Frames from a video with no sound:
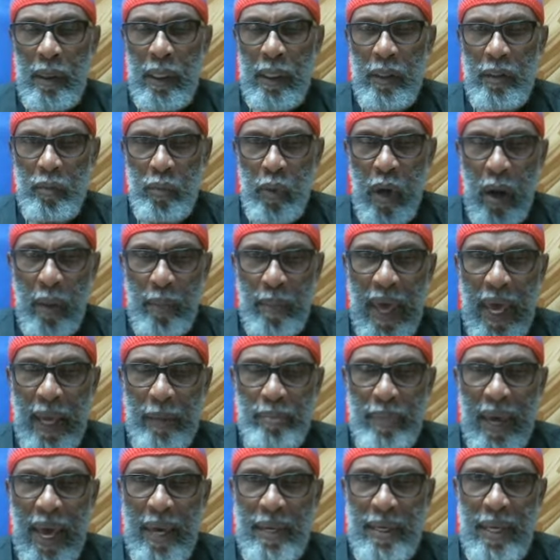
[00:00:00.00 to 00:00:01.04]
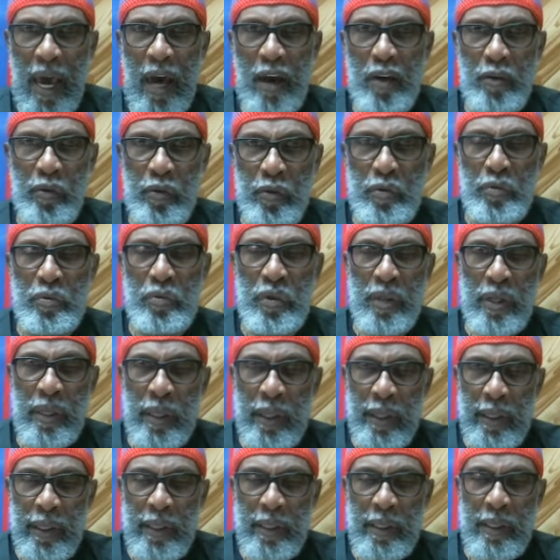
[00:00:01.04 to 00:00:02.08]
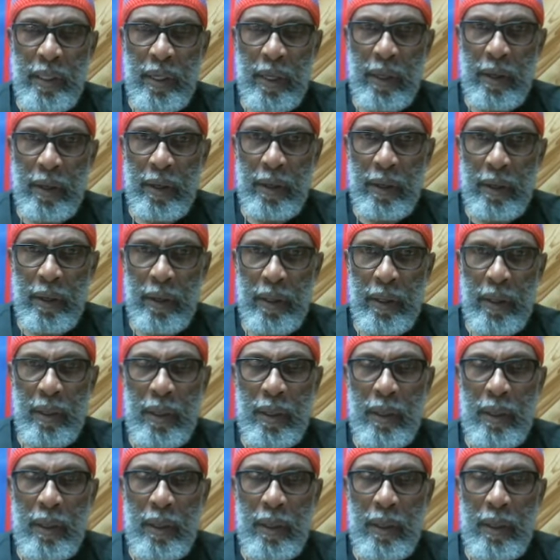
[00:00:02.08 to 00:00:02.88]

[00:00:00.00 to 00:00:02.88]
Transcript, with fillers: is brought back by Yah through the elite of the earth.